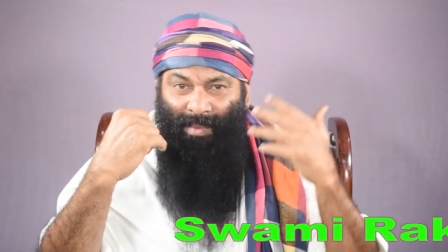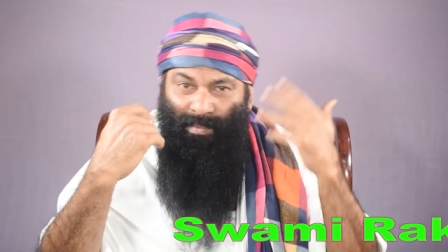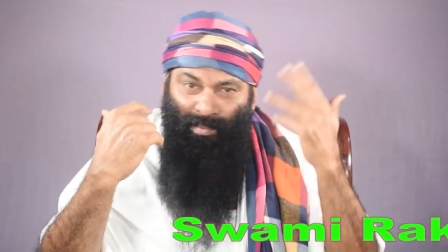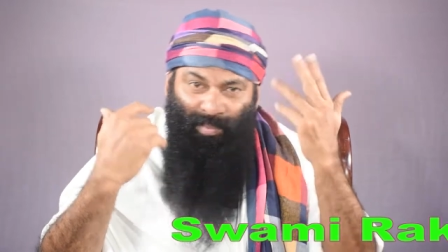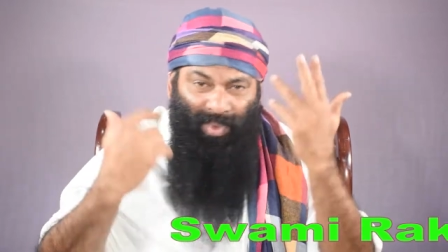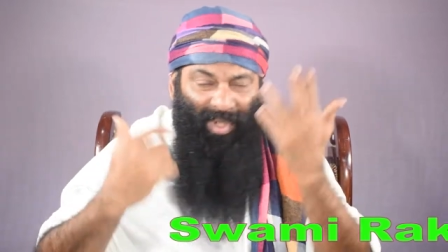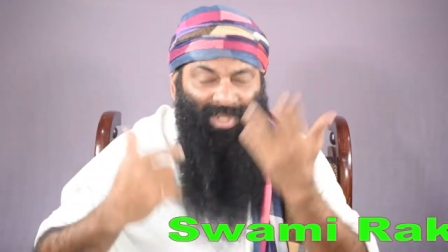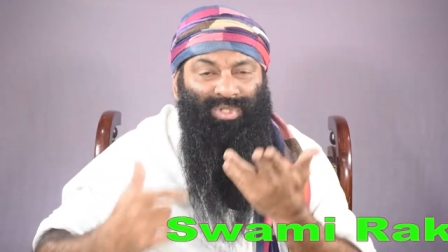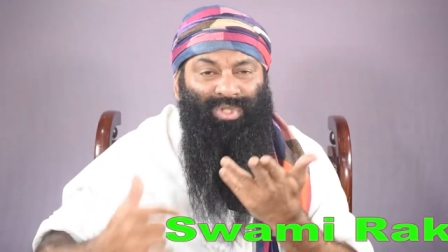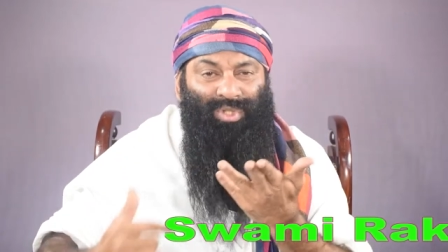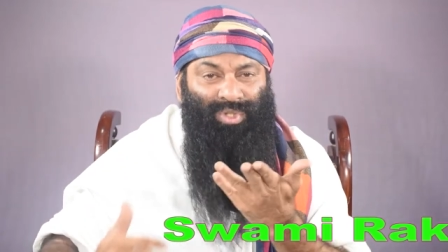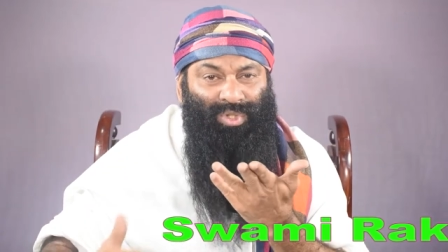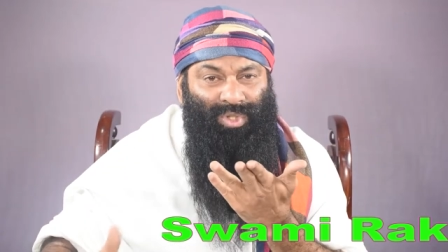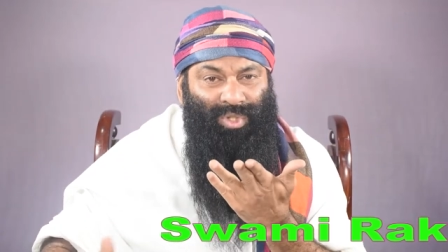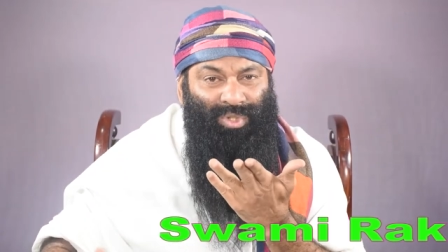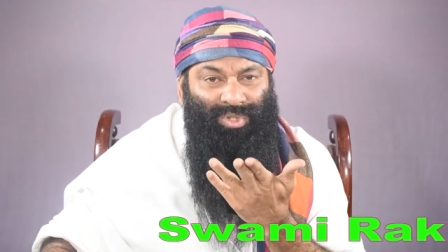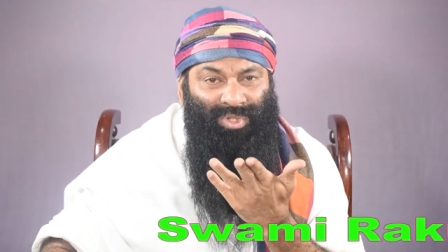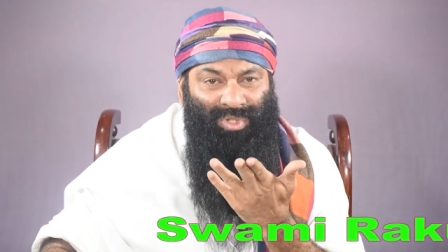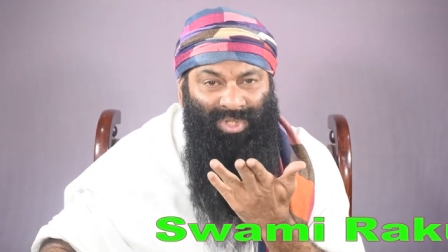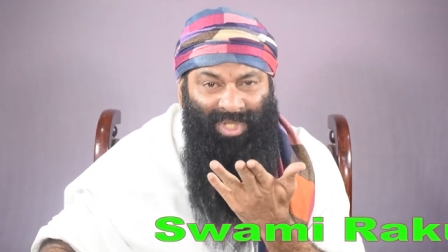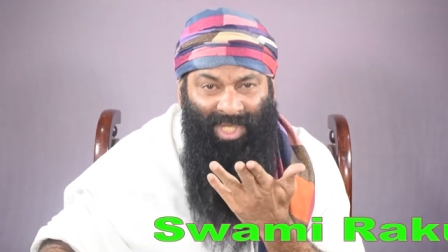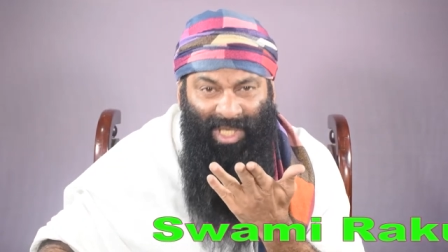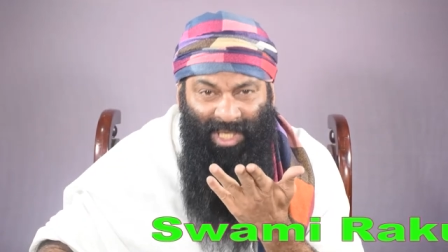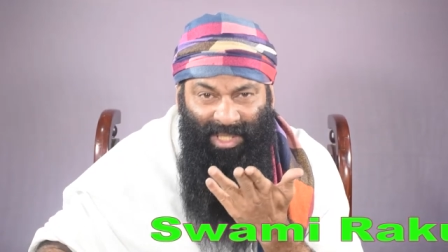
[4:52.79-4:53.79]
Brush
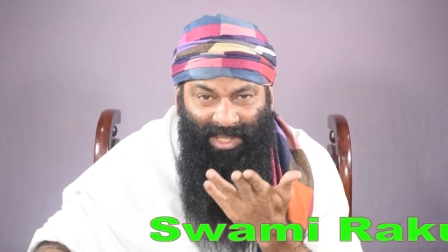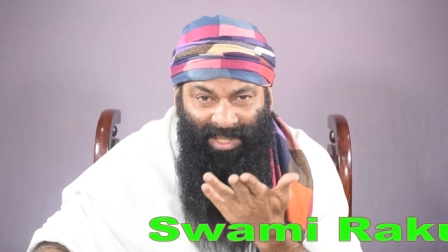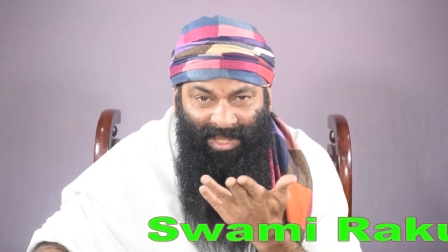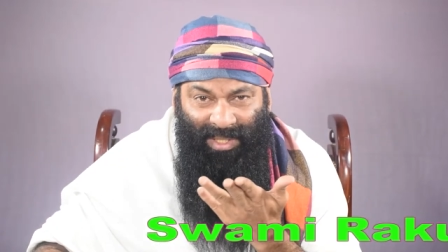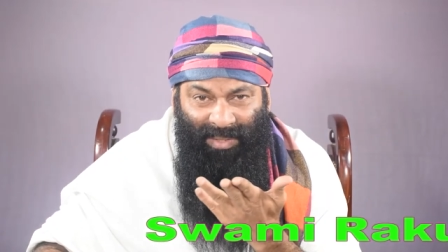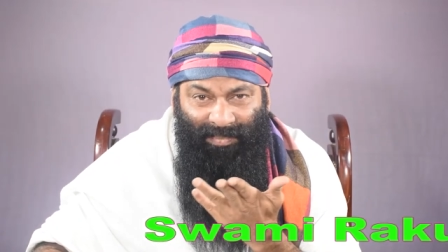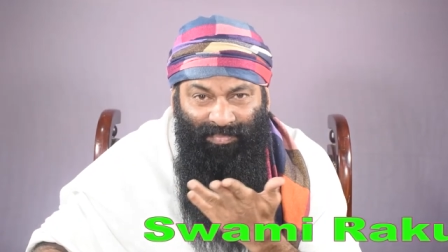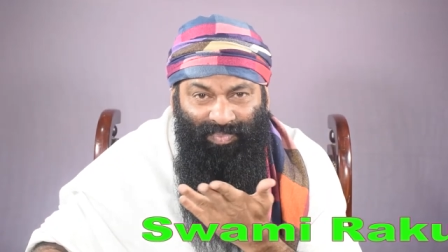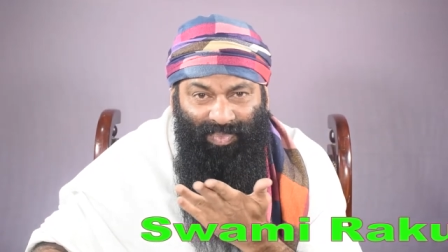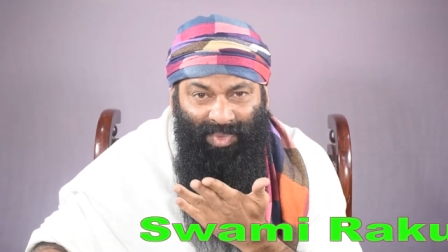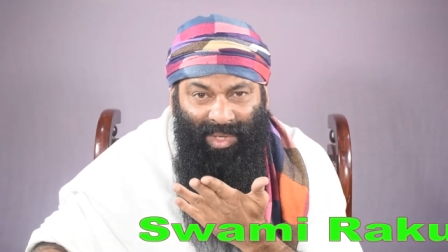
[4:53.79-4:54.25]
your teeth,